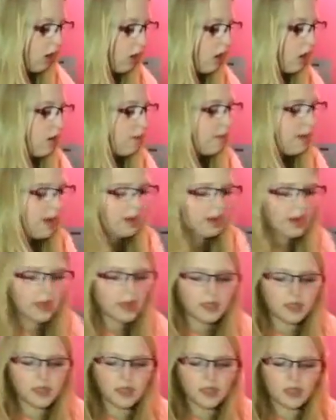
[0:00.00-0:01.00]
um, I
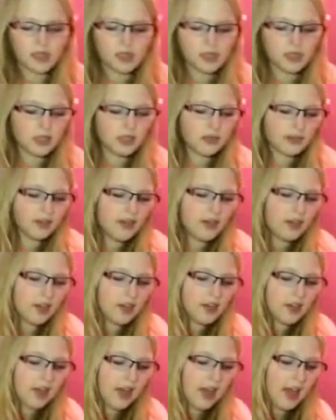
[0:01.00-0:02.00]
got this clear
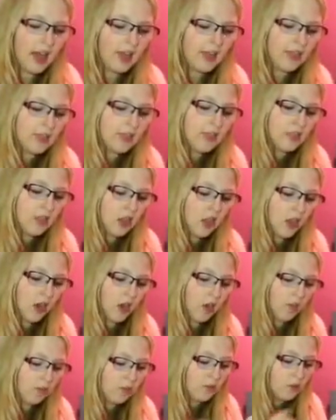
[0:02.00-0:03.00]
case
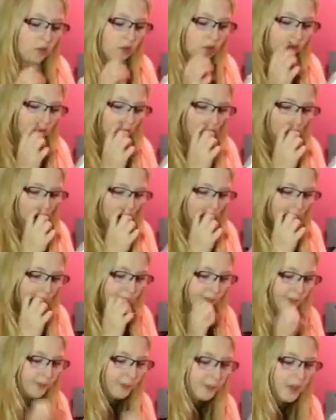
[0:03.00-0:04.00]
um, um,
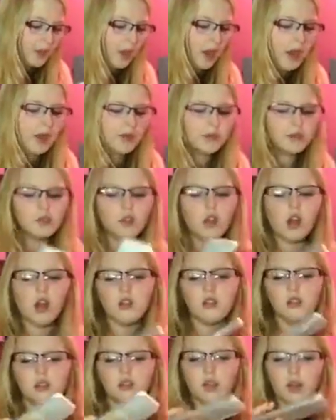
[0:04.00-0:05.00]

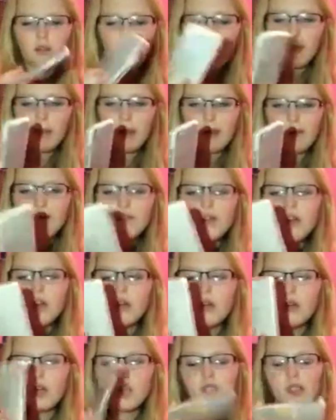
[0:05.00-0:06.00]
for my
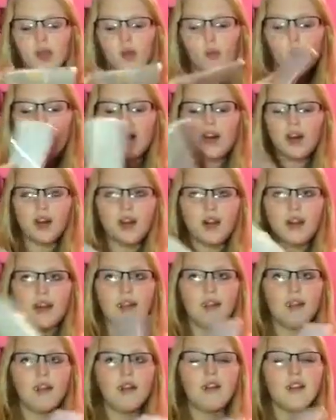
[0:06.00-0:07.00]
phone because I wanted a
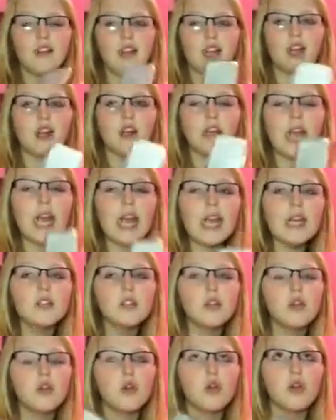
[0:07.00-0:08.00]
clear case
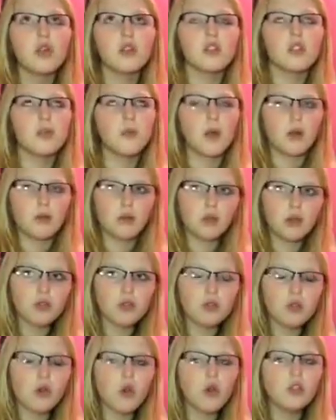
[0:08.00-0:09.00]
so you can see my
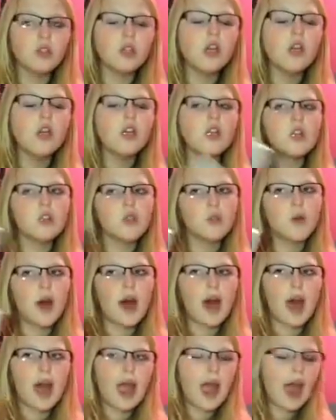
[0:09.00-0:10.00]
rose gold. So
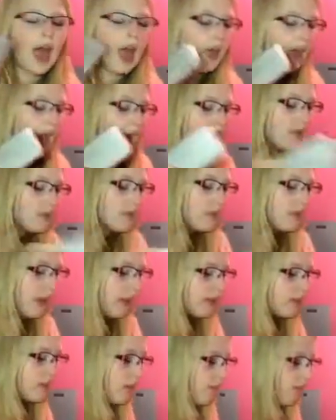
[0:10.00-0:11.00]
I, I got
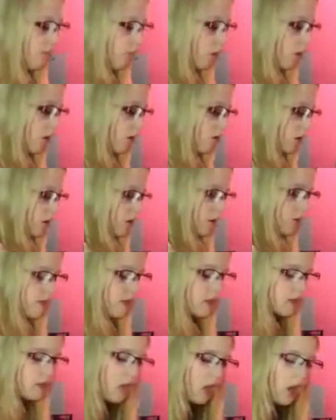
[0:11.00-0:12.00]
that for
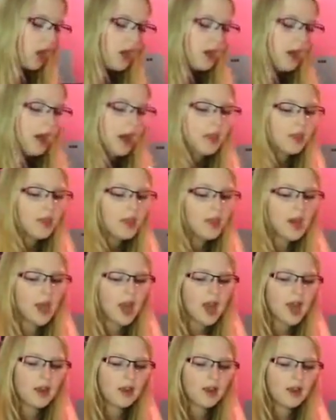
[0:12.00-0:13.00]
Christmas. And then
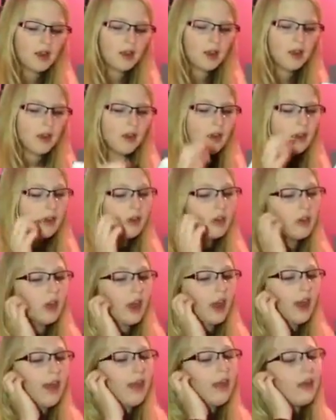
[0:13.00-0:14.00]
I needed
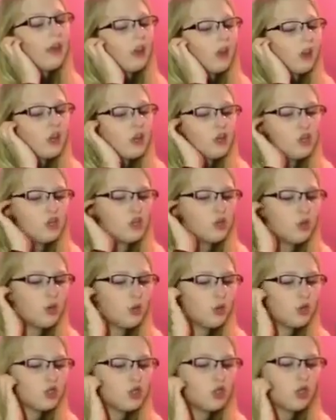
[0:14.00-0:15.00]
a
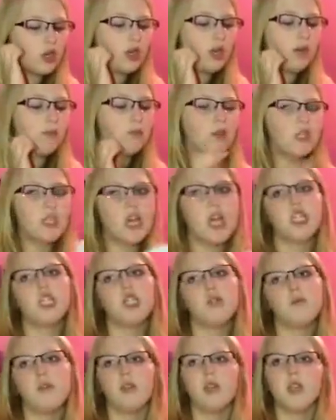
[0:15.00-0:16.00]
new screen
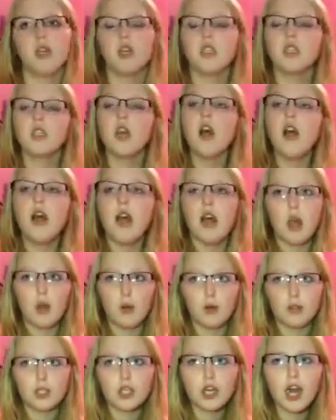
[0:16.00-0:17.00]
protector because it
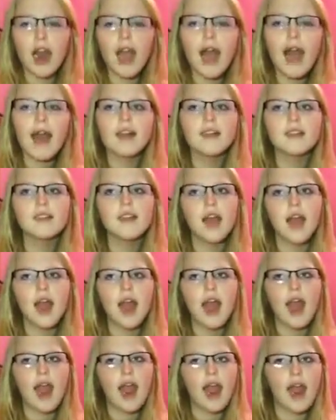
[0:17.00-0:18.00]
was cracked
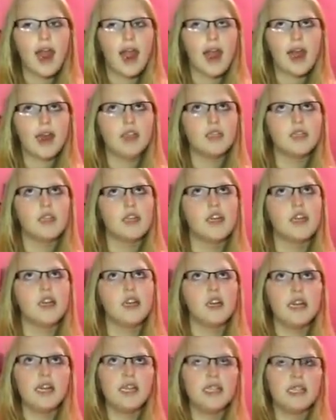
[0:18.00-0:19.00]
and it
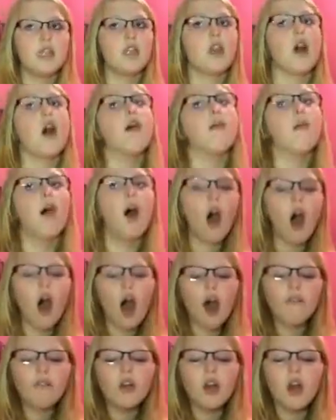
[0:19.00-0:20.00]
could easily come
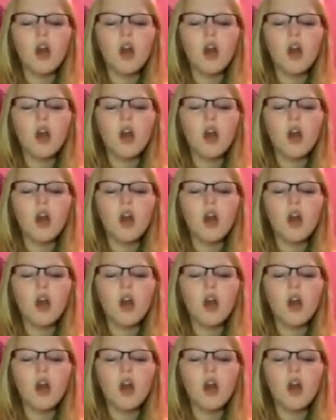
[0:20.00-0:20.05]
off.